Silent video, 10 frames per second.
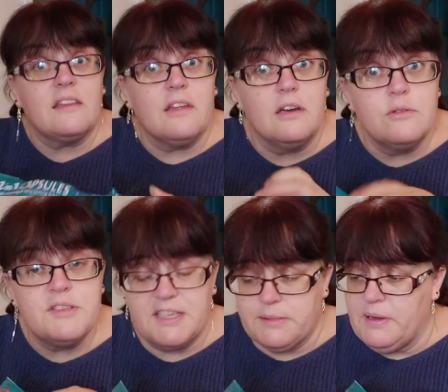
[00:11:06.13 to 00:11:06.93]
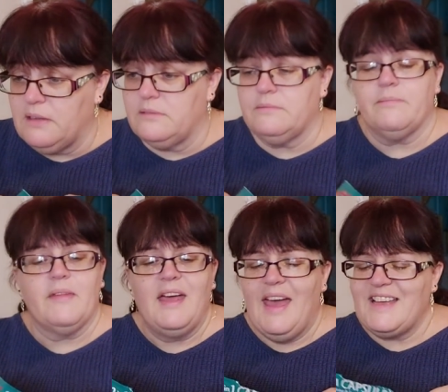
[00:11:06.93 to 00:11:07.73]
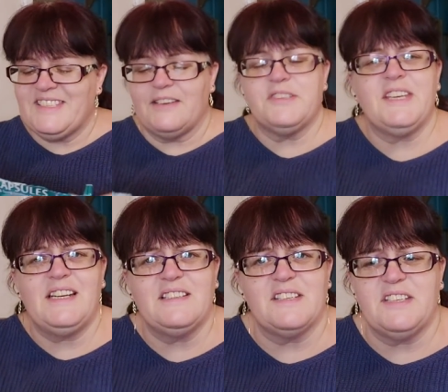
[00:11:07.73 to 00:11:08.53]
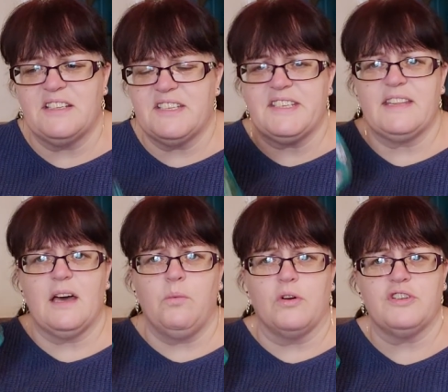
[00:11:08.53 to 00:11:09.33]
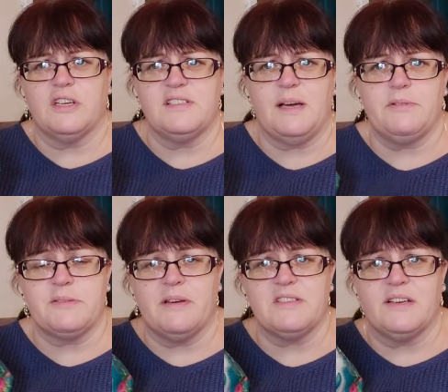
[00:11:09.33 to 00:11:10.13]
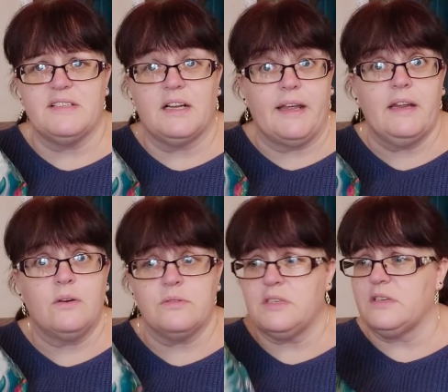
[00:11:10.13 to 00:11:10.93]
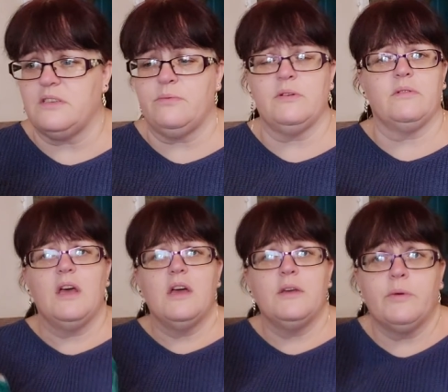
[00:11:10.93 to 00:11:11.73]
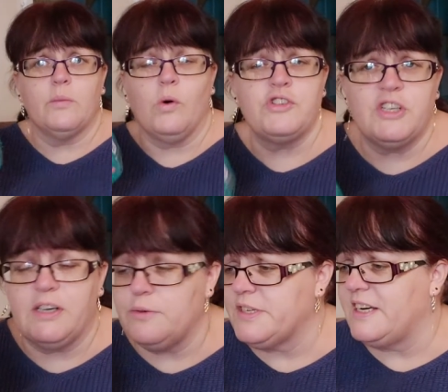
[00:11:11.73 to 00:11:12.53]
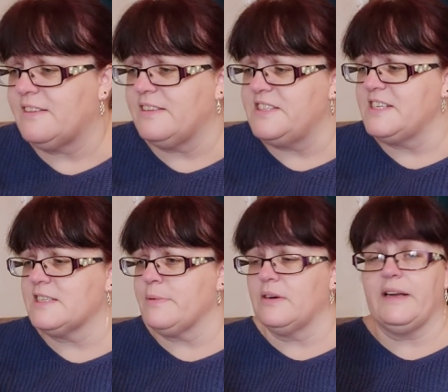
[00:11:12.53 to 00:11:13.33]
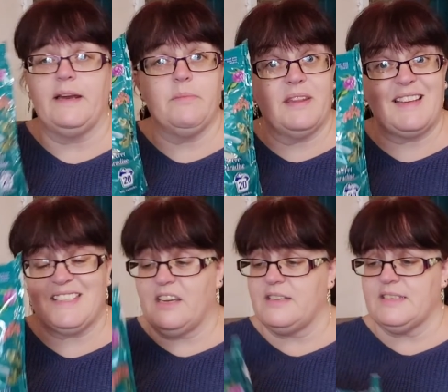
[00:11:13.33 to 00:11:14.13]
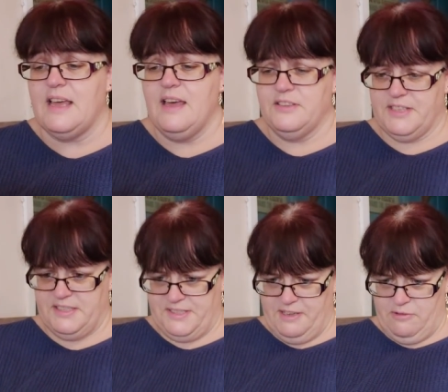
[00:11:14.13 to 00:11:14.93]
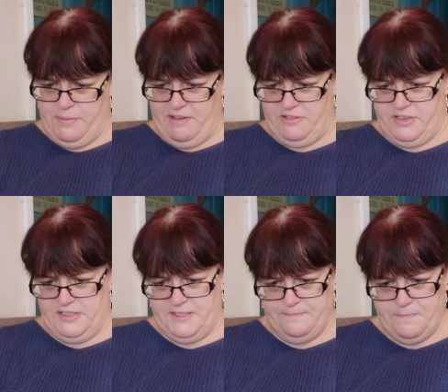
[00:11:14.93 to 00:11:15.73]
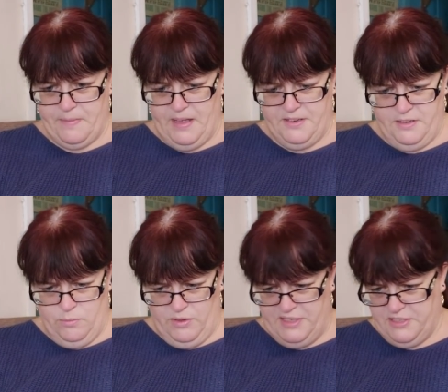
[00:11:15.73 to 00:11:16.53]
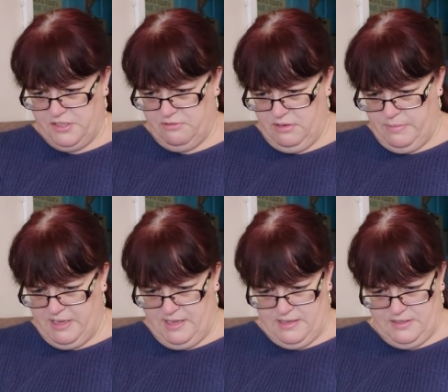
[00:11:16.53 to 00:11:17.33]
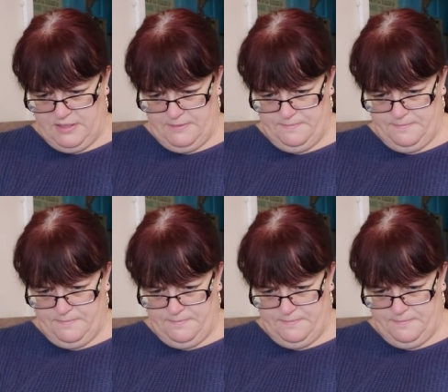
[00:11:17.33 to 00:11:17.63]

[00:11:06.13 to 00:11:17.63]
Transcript: those. They smell... It sounds silly, doesn't it, to say that a washing tablet smells nice and clean. Of course it does. You wouldn't wash your clothes in anything that didn't smell clean, but that's nice. So that's Secret Paradise. I don't know what they describe it as.